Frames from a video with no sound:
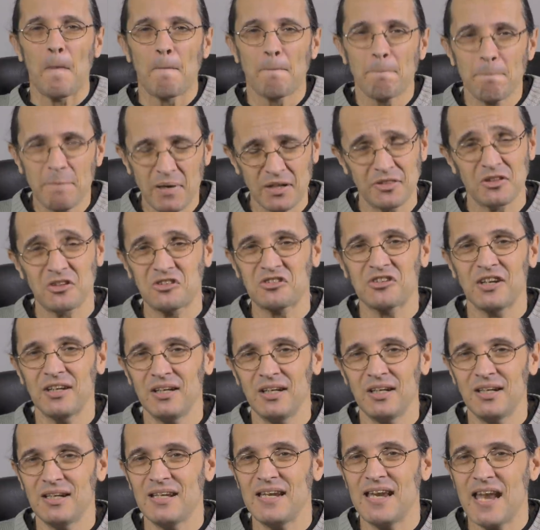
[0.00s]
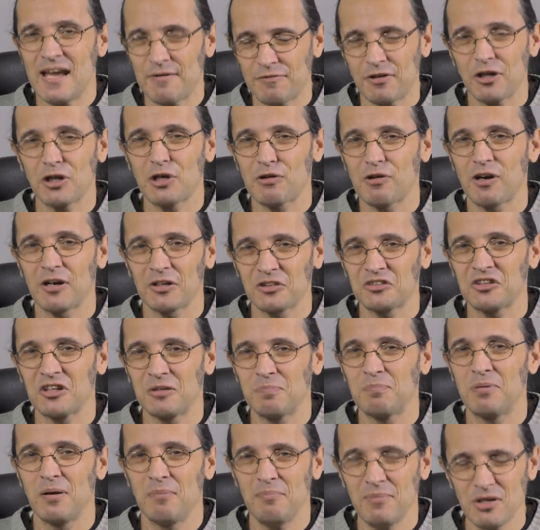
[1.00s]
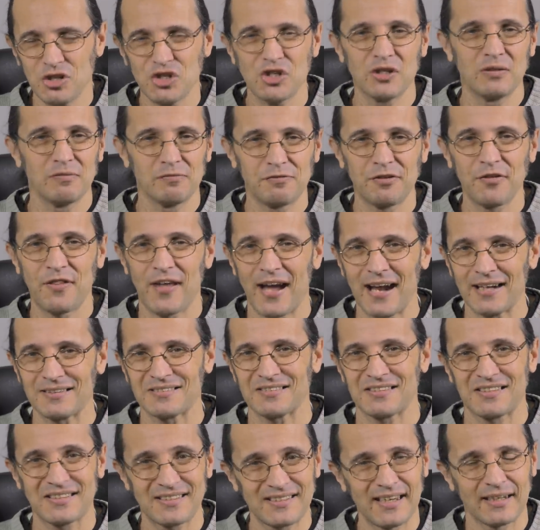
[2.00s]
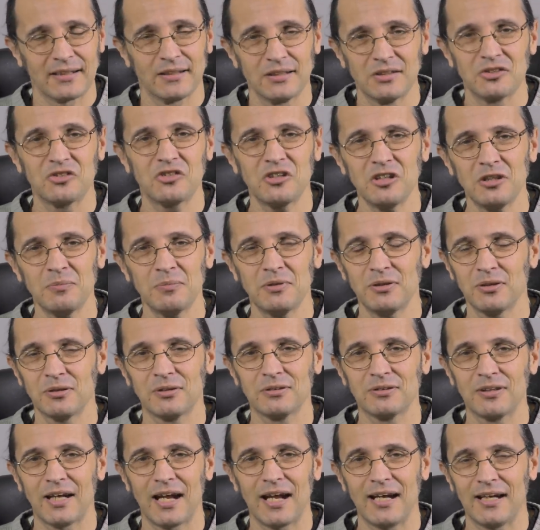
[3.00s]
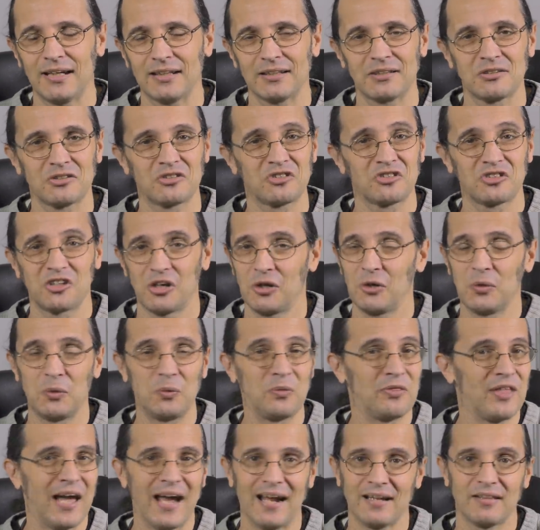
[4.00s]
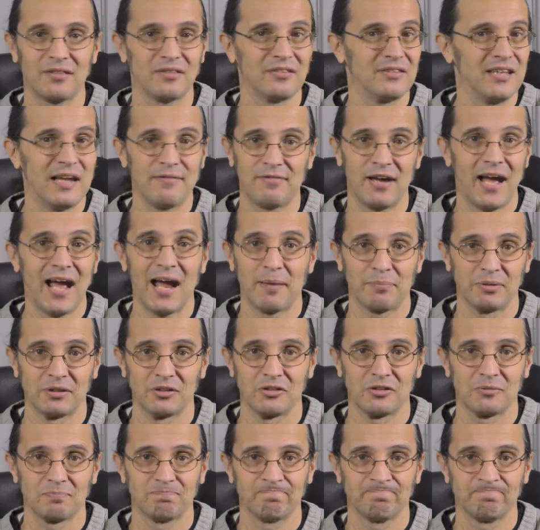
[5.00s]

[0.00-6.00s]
But the Senate never granted permission for that second terminal, and so that never happened.